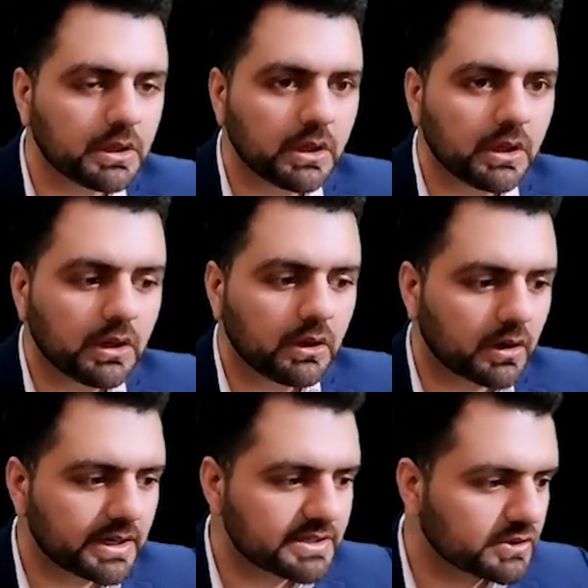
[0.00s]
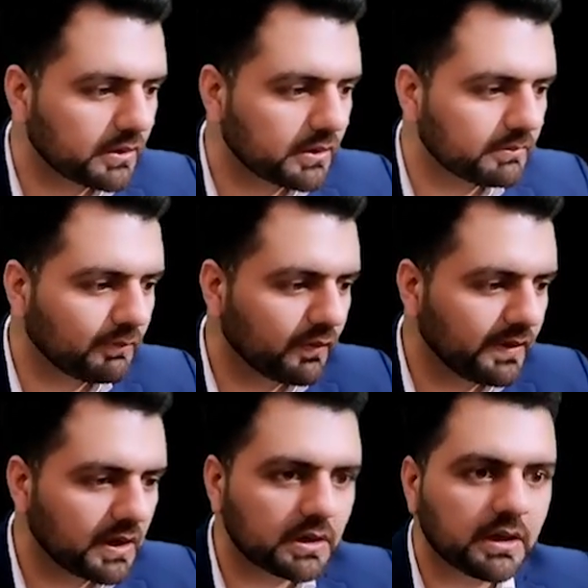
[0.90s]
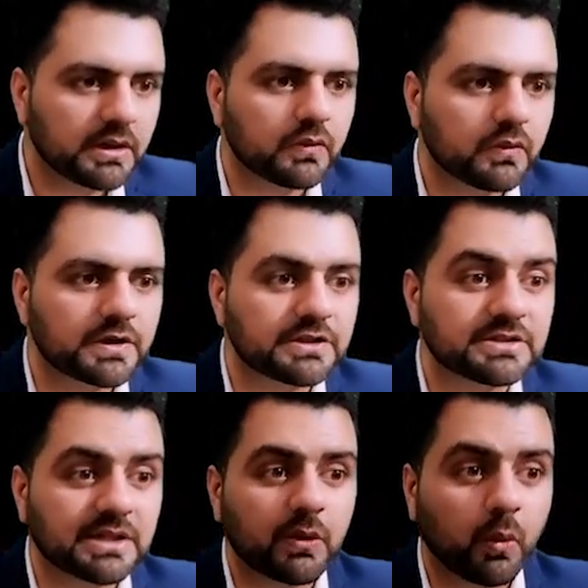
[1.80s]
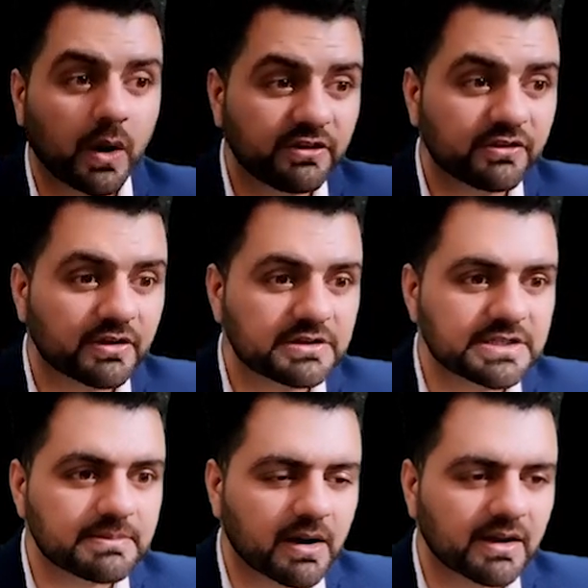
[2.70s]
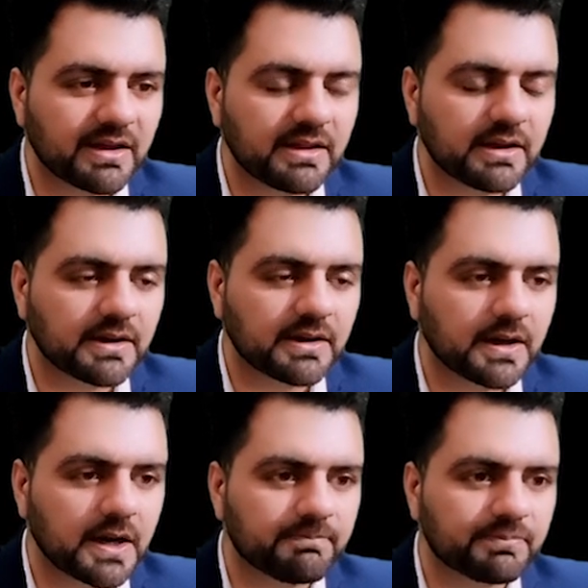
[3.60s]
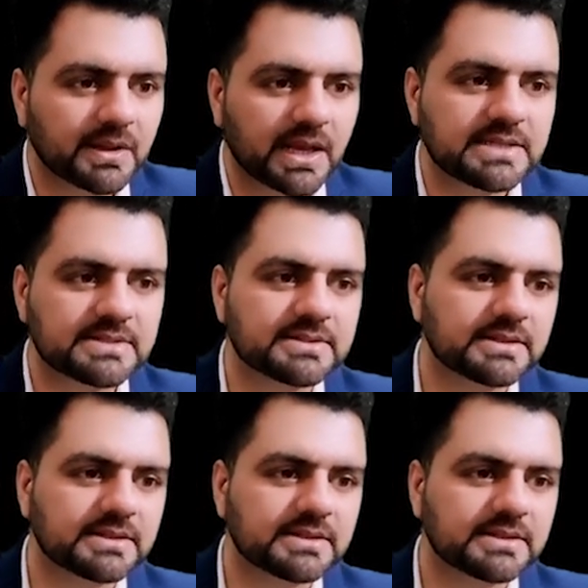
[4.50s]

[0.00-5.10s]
Alright, so moving on towards like what is currency market, guys.